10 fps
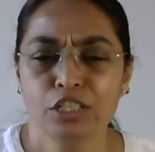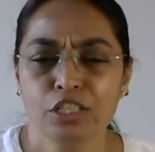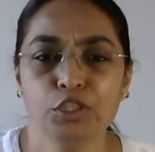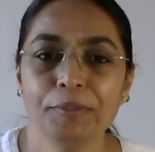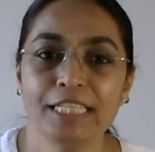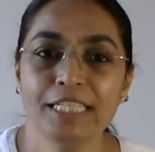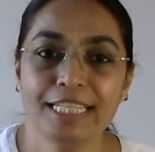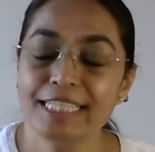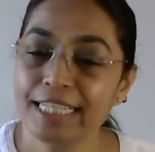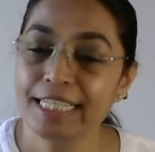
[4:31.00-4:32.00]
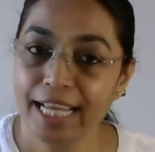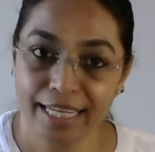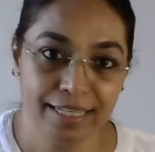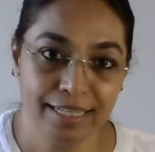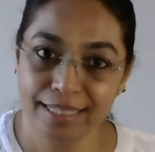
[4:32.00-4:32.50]
Jupiter is in
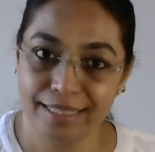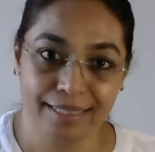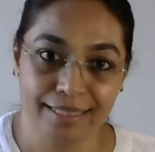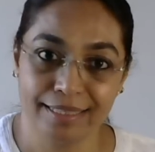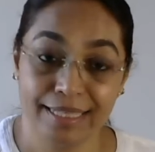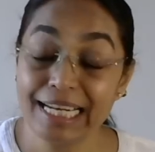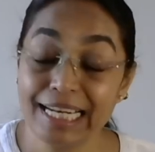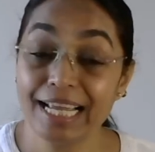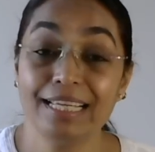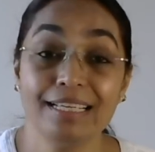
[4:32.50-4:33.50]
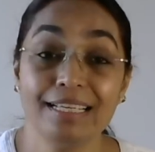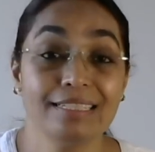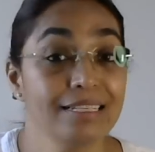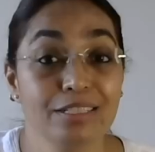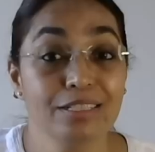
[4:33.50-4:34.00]
Aries, and
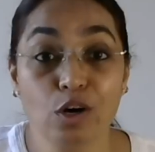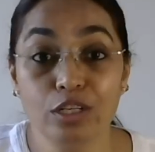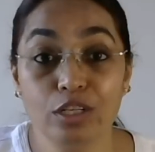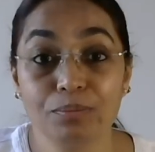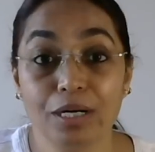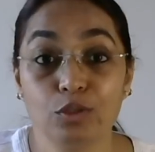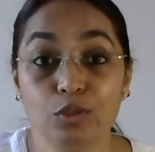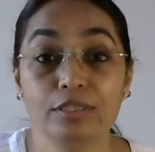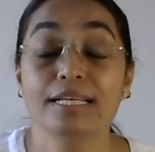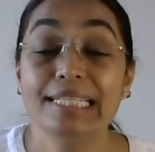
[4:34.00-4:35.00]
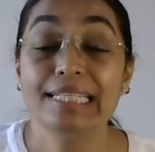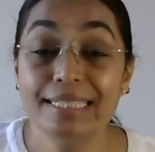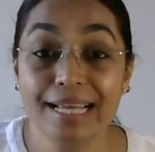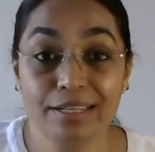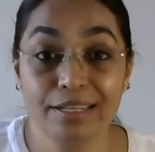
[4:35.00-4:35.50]
Aries is all about
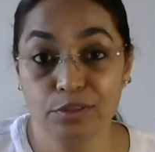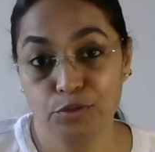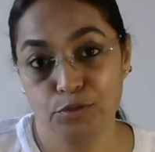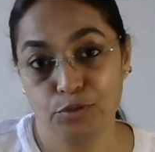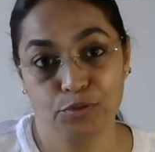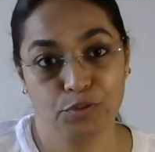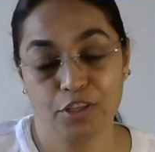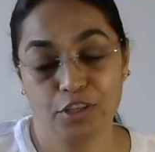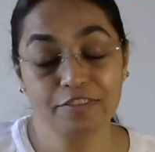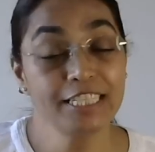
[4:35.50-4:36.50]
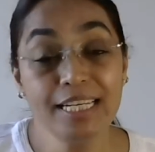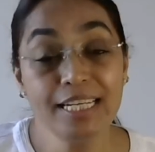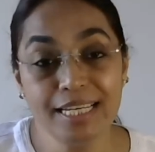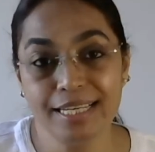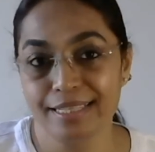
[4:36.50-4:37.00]
self, our
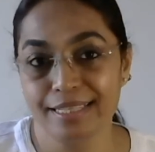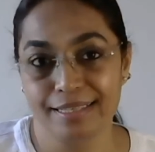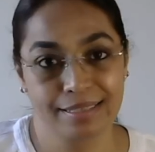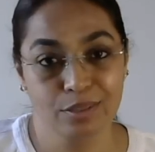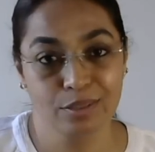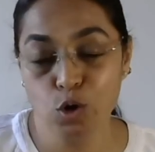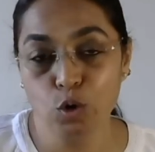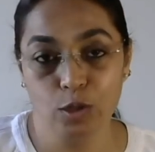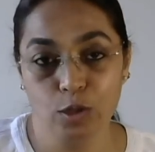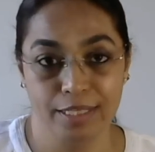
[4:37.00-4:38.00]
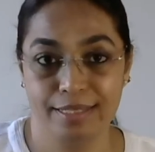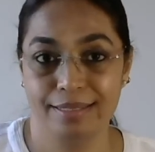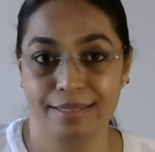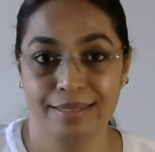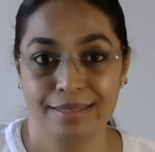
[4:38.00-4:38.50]
needs,
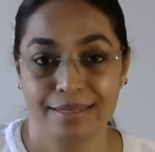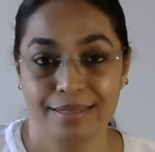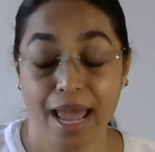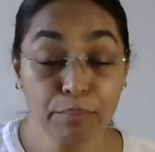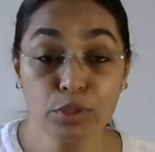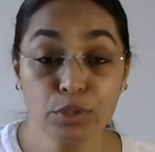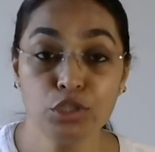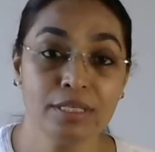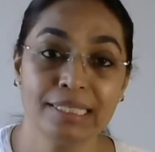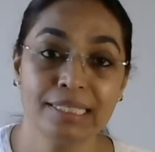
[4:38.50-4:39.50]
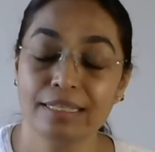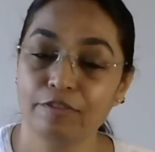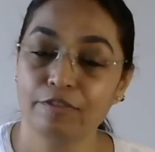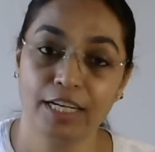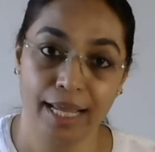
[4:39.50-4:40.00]
goals, ambitions in
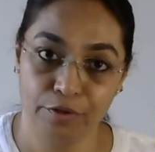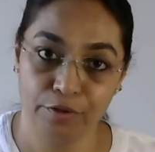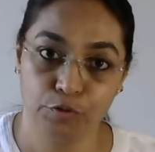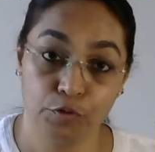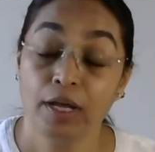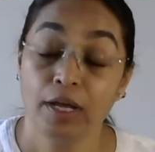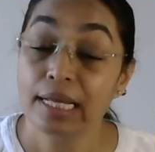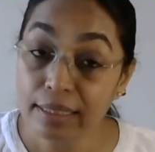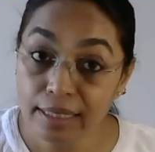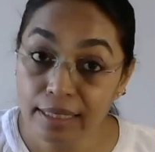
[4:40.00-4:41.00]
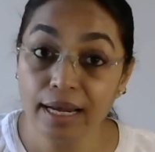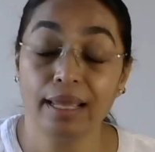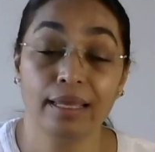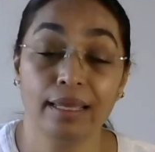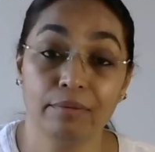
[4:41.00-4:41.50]
our life,
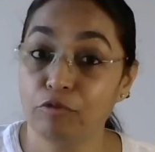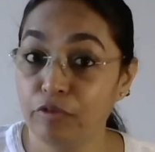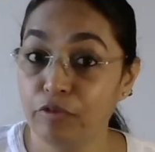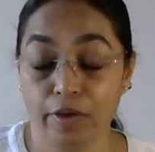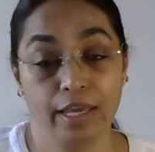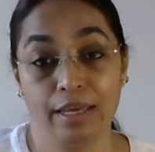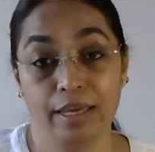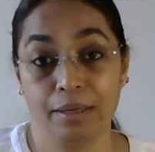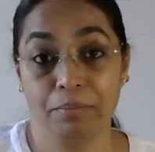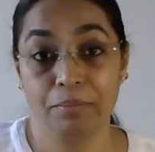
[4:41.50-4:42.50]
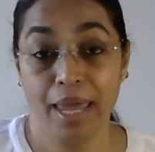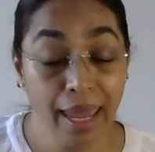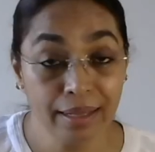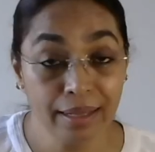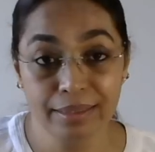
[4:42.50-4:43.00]
name, fame,
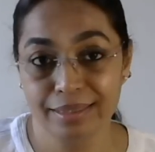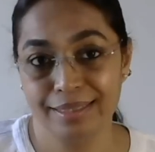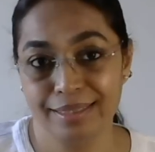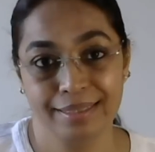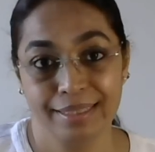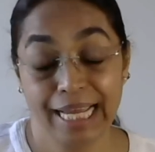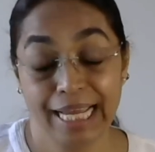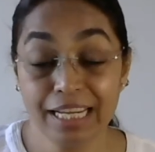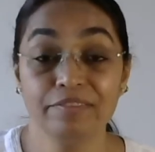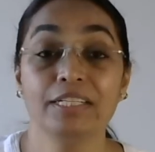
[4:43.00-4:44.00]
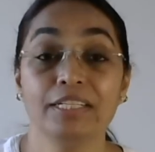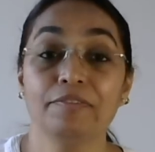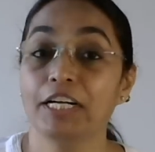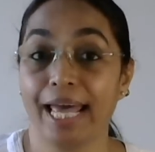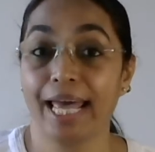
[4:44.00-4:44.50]
health, and even
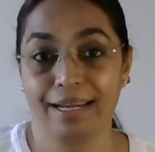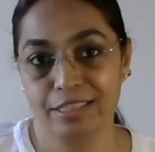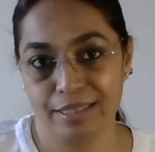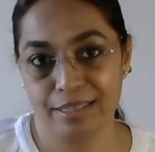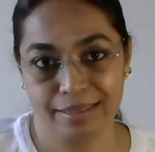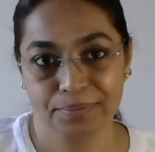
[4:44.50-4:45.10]
our character.